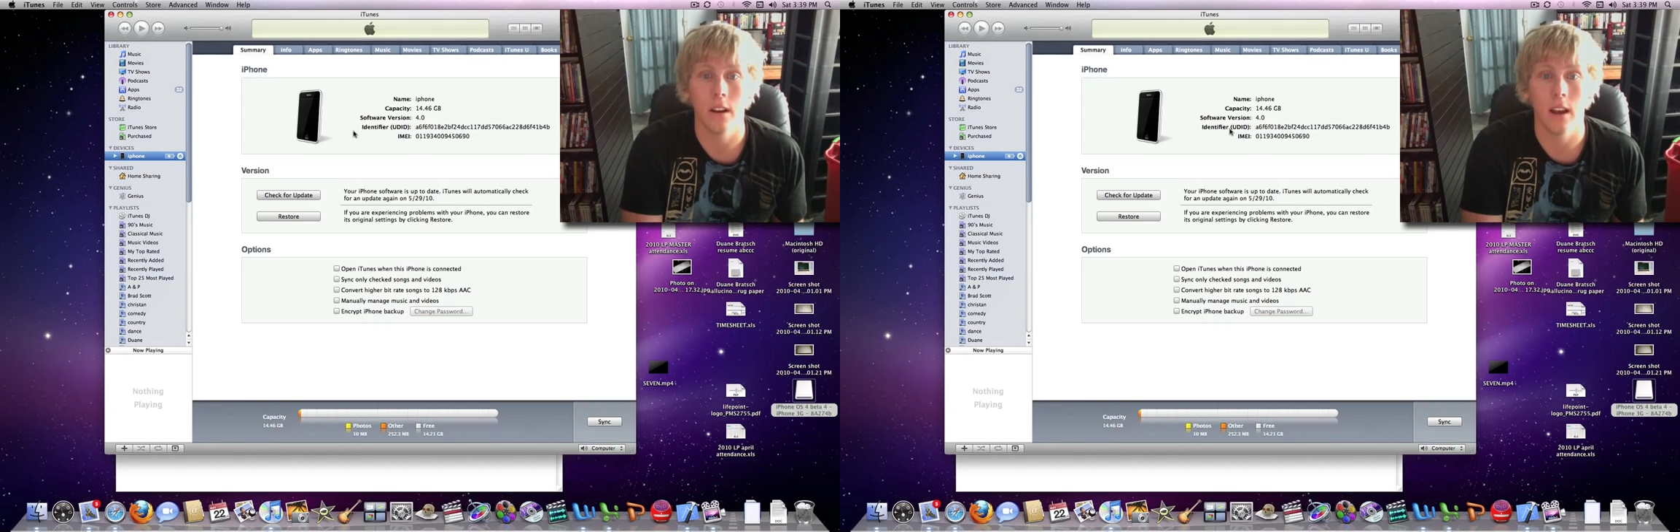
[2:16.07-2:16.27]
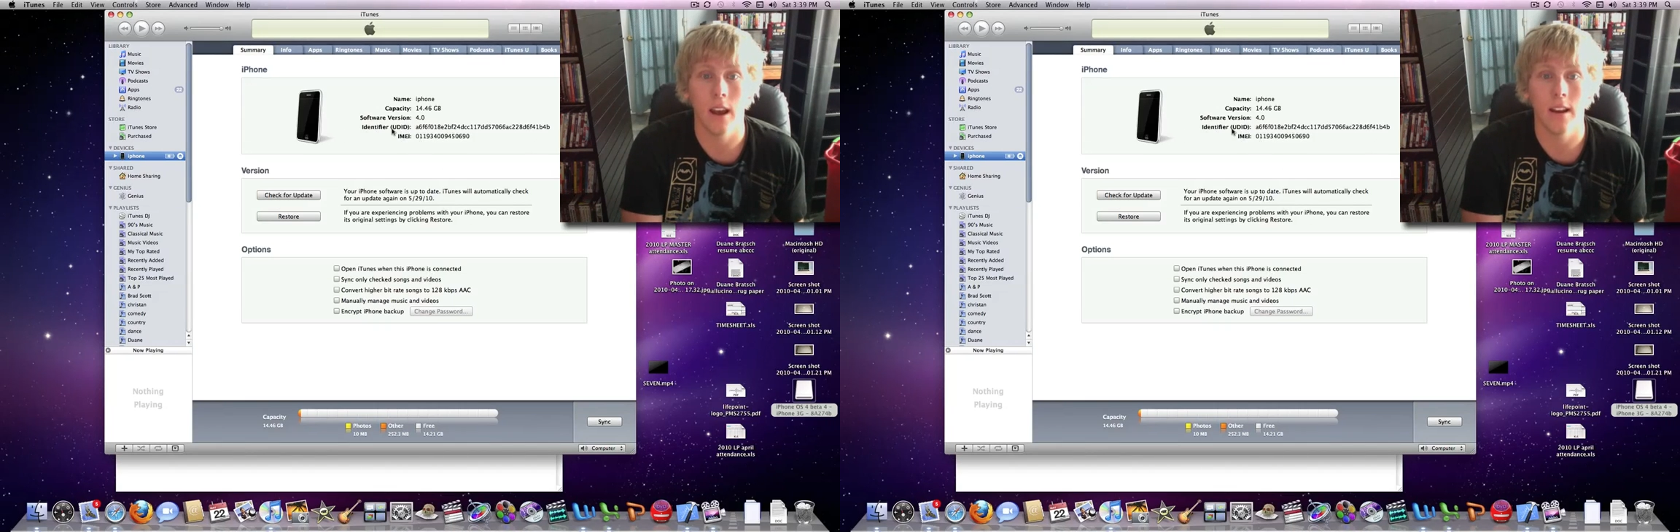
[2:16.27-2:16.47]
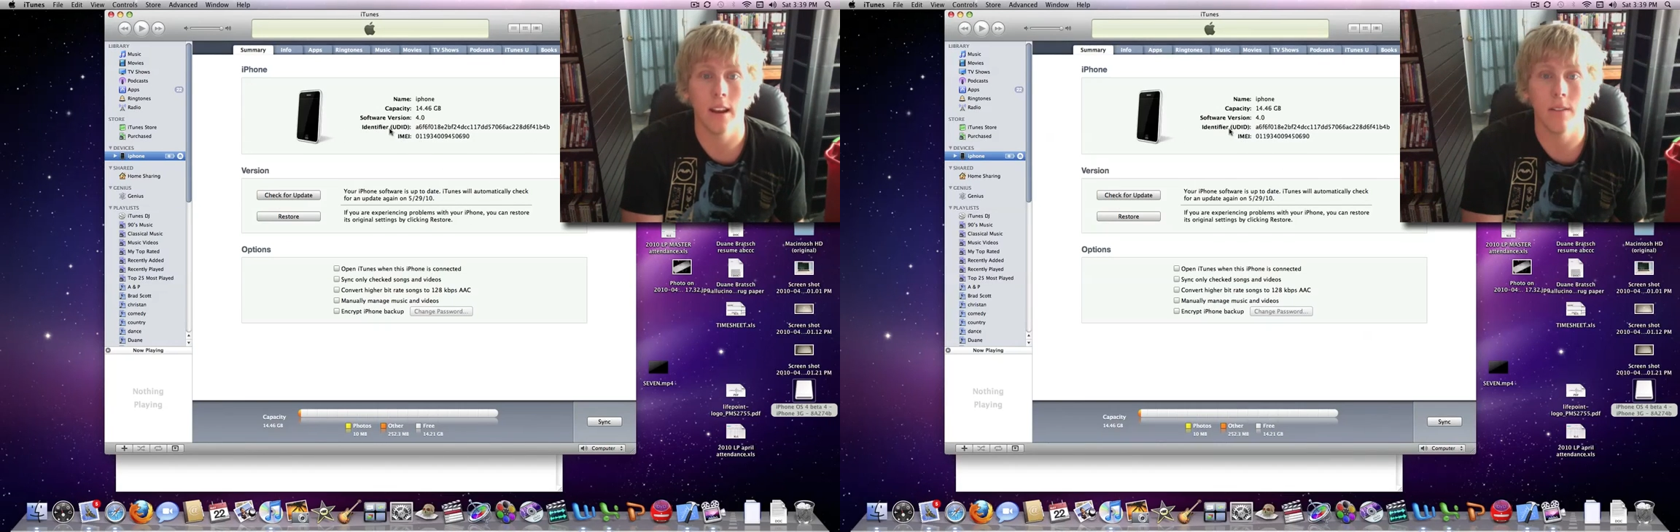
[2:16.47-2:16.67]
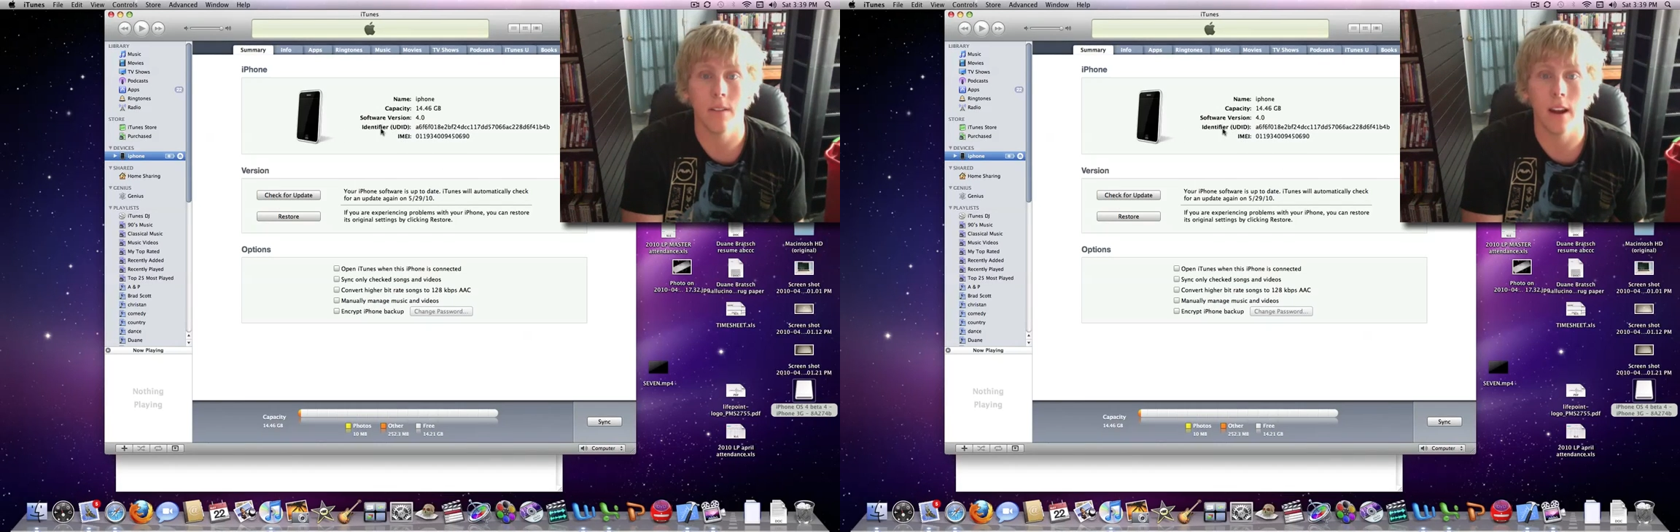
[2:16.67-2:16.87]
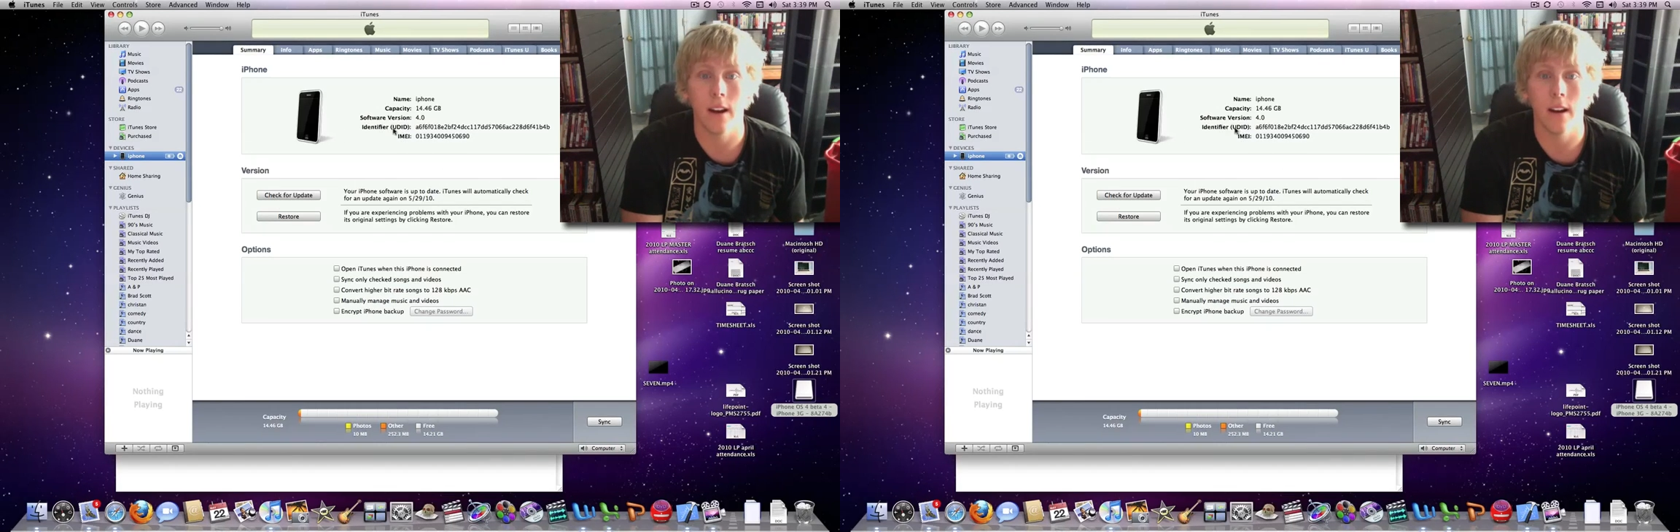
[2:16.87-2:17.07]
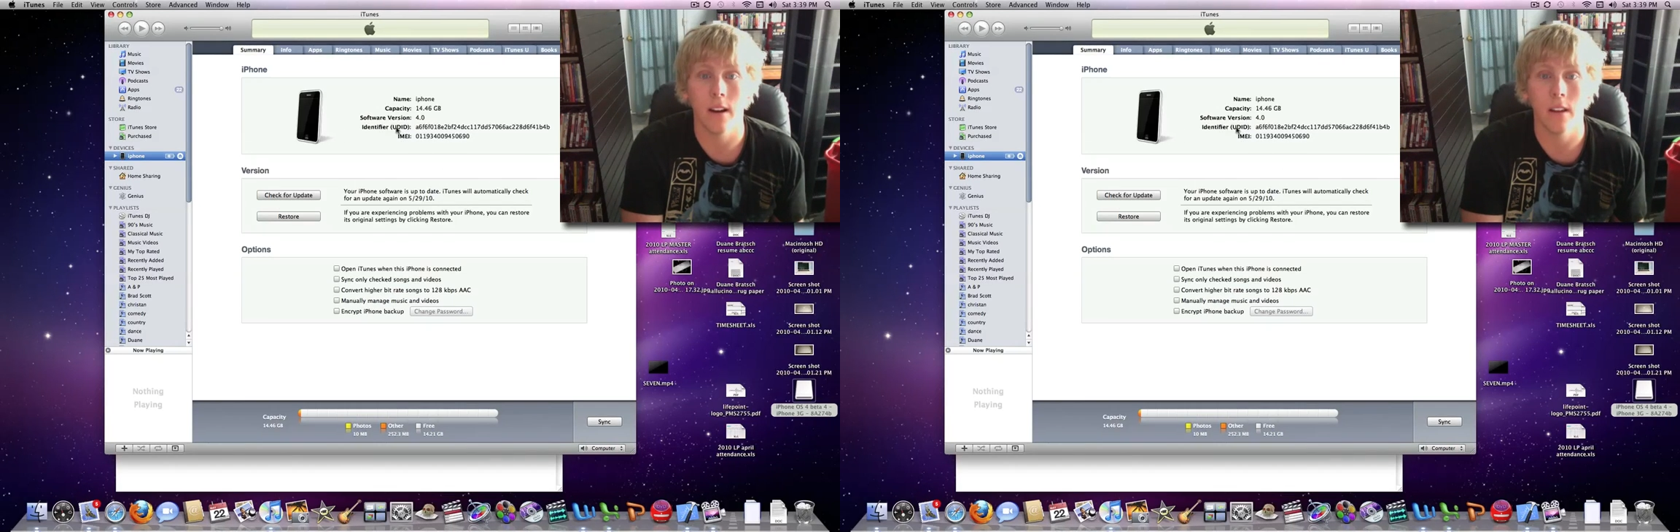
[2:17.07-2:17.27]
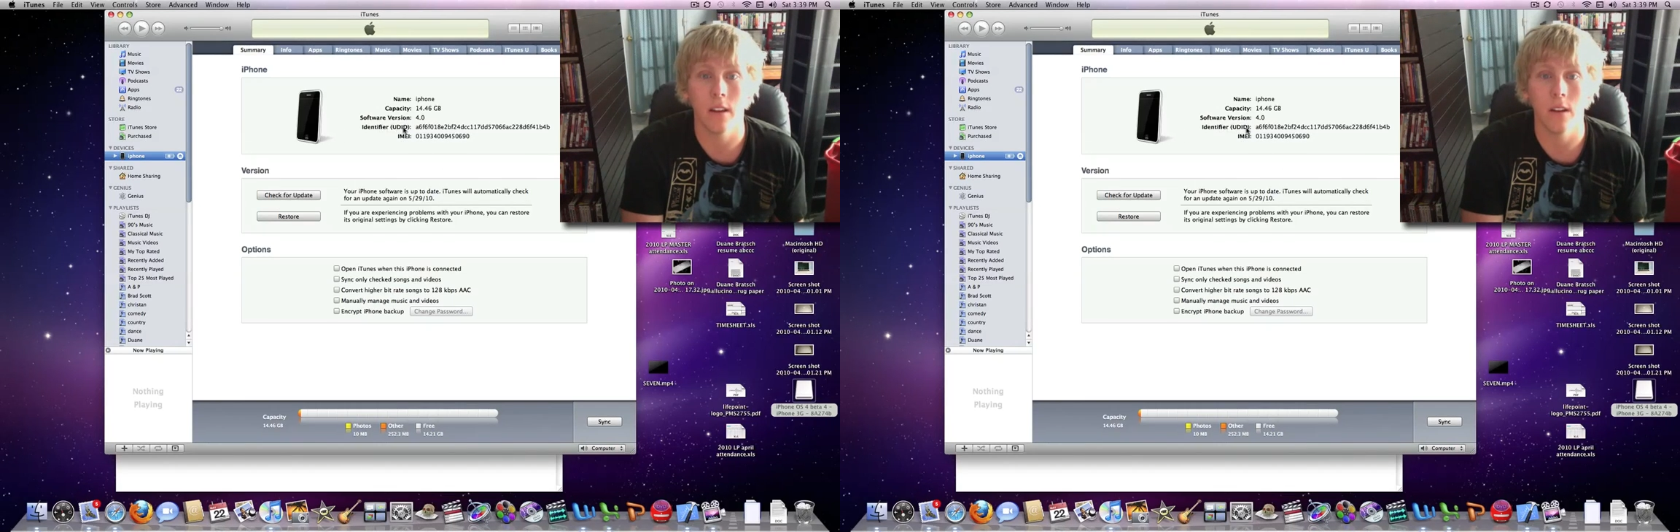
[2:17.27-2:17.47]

identifier. The